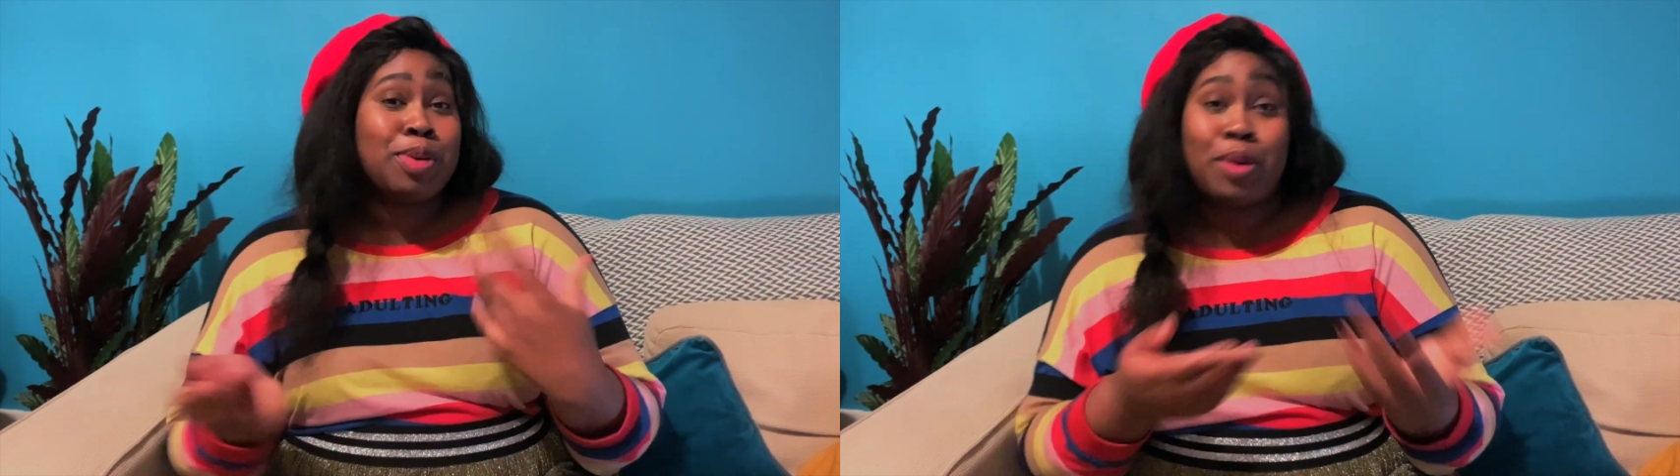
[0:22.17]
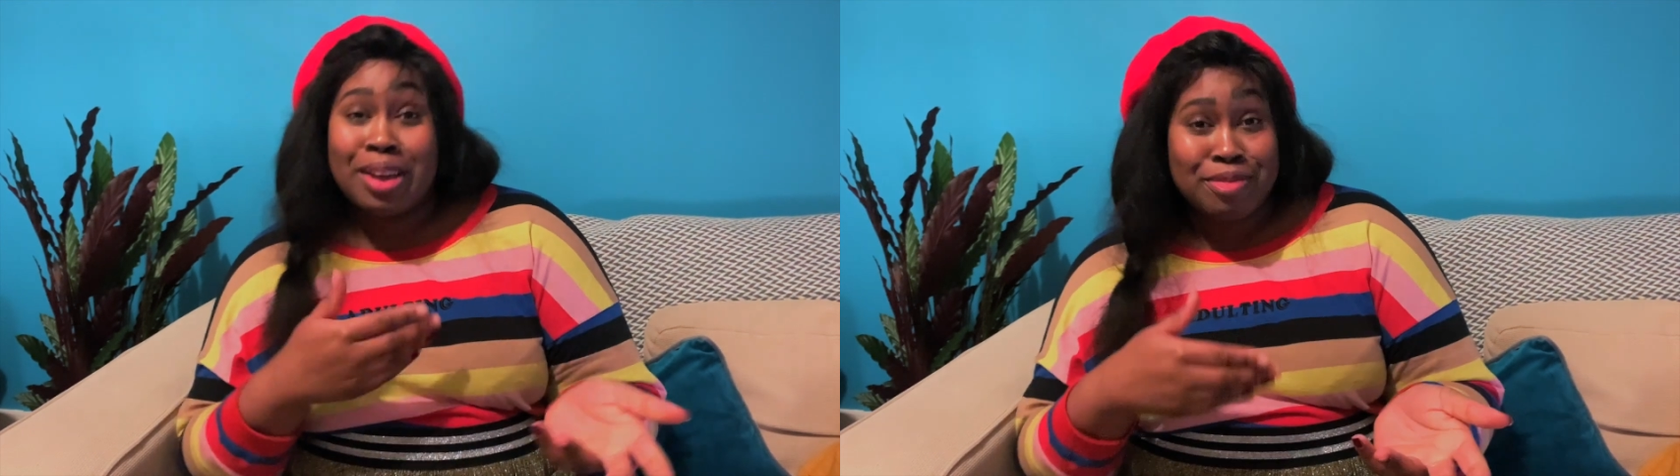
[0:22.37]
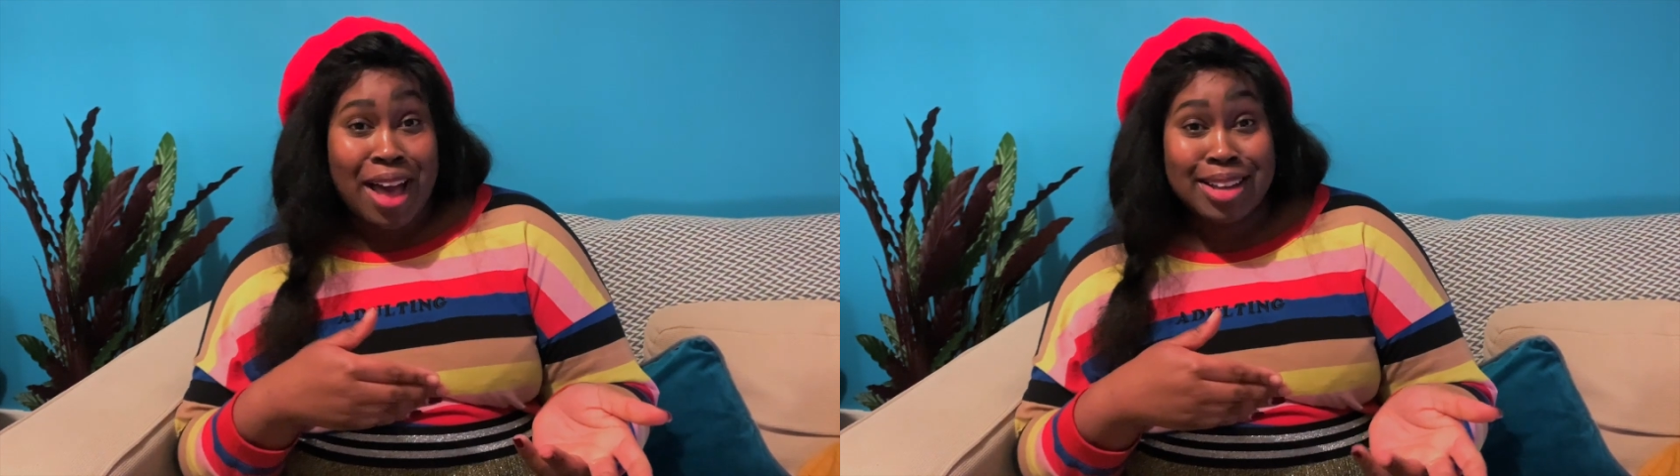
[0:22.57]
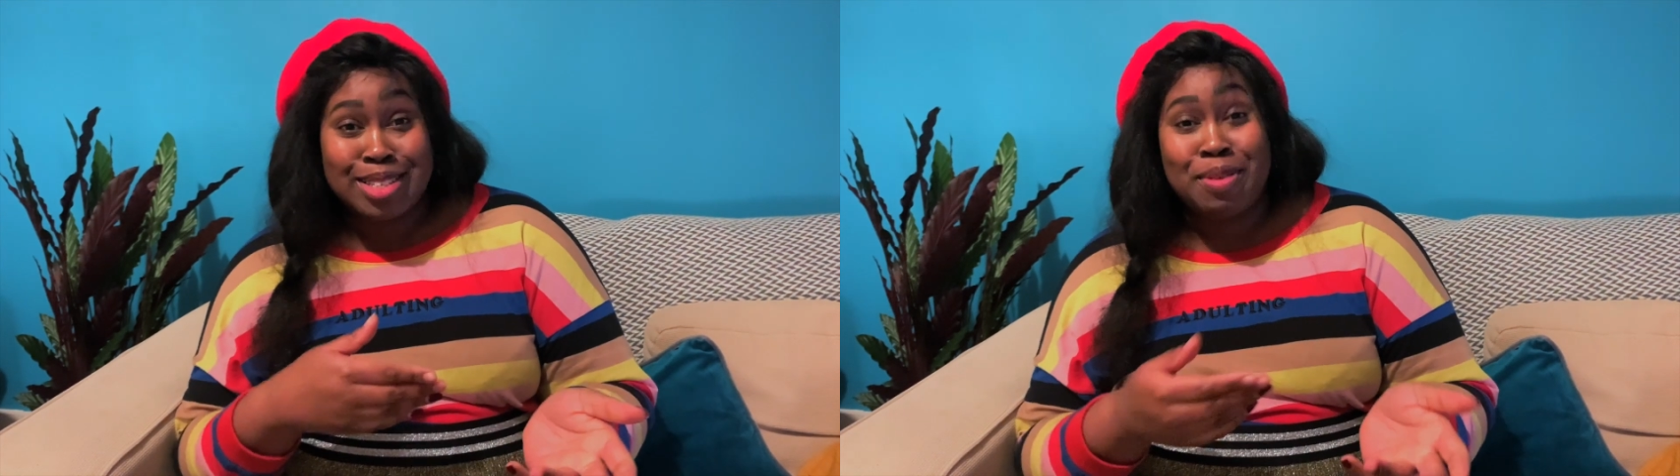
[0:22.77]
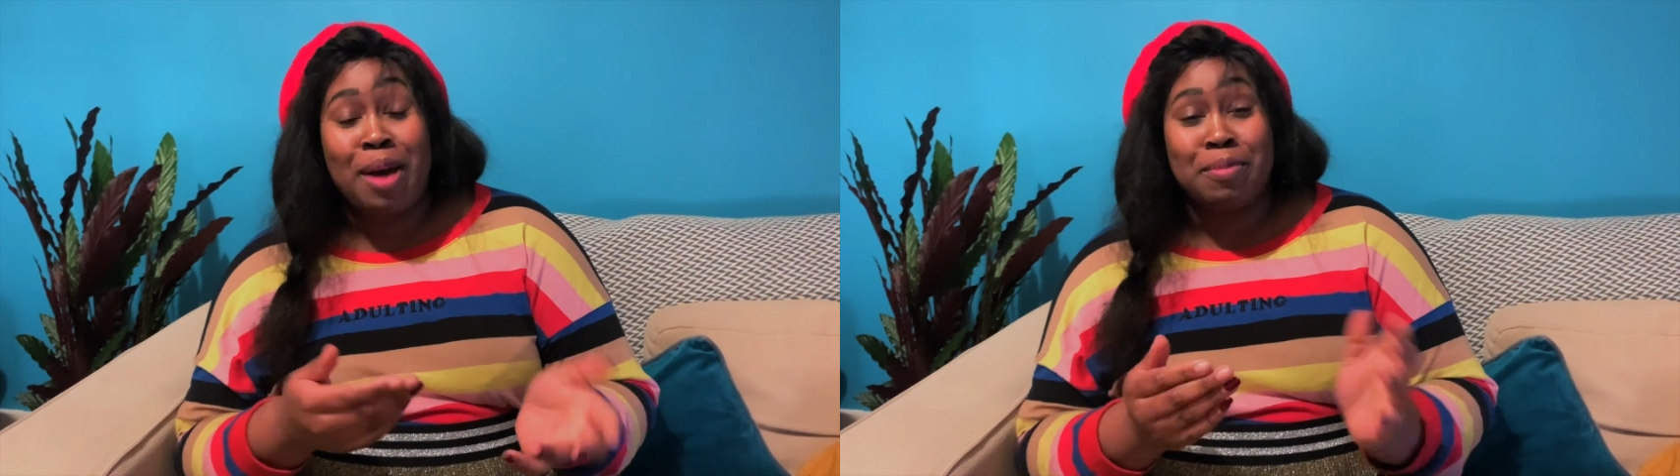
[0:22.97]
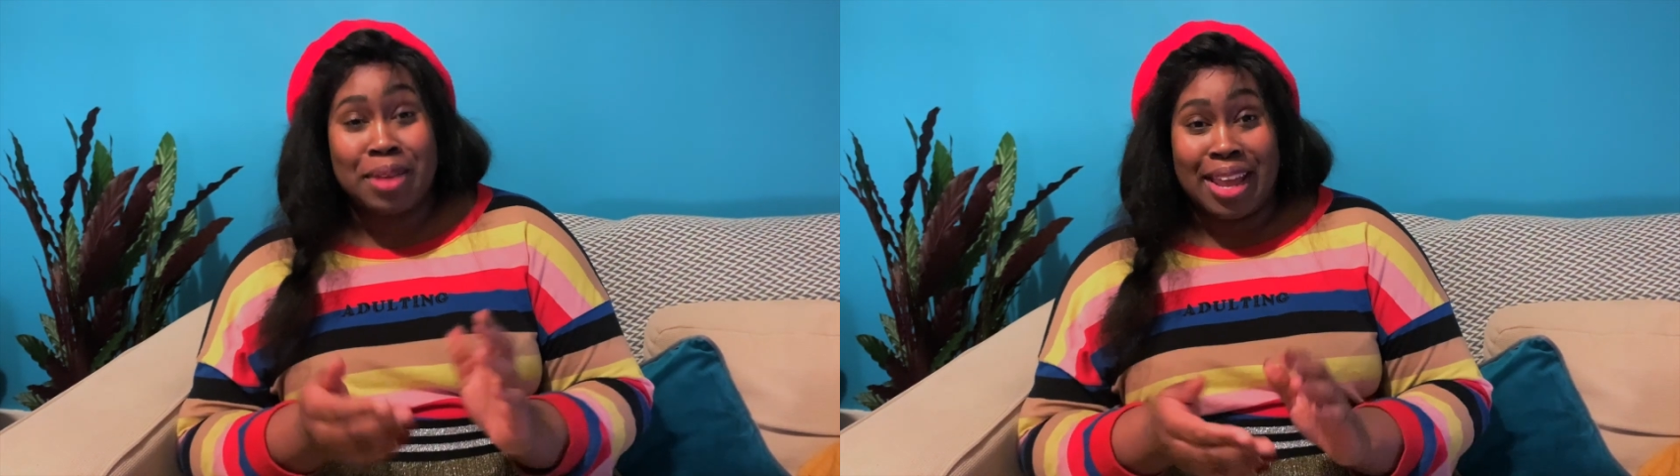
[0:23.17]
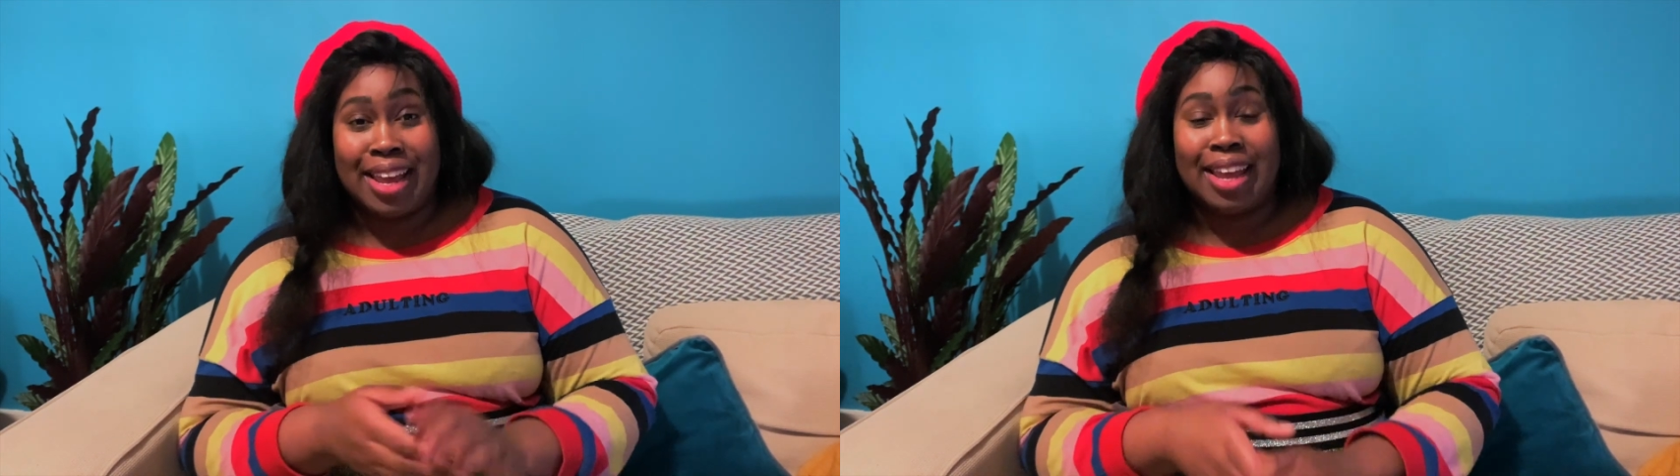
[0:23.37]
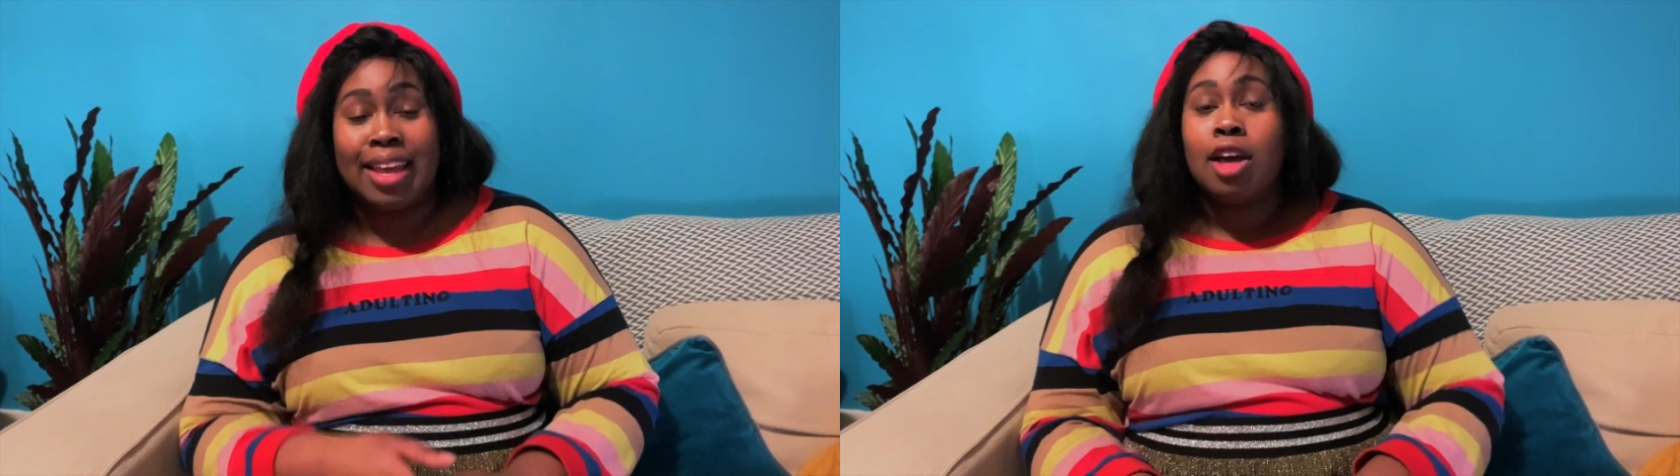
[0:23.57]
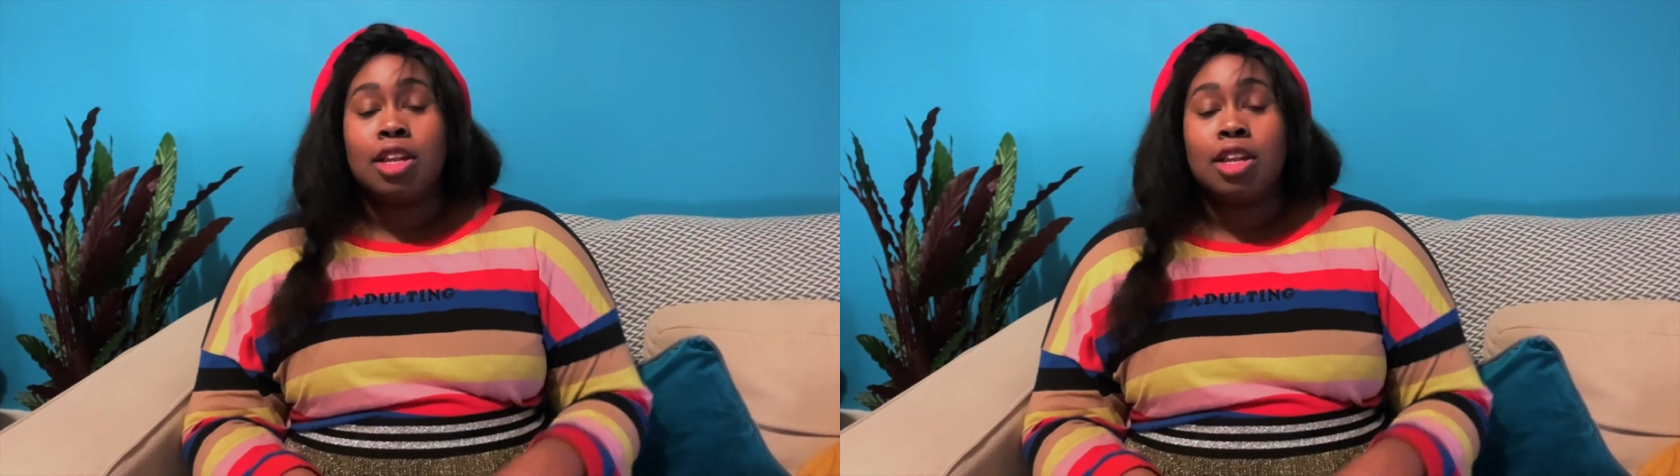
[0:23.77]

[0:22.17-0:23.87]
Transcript: quick facts about me.